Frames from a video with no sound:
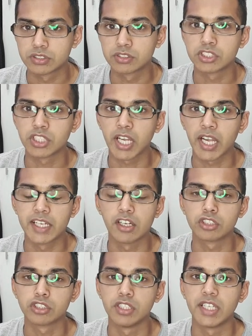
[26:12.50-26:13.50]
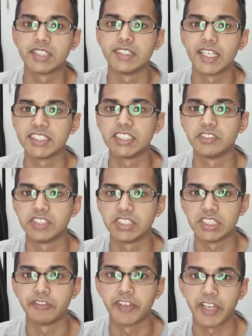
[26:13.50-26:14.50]
try not to let negativity
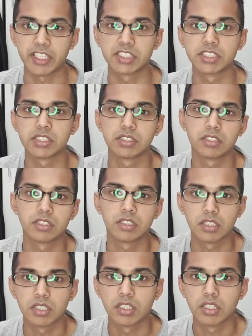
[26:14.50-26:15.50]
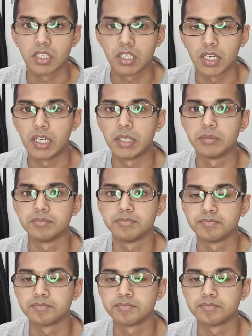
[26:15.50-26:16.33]
affect. Um,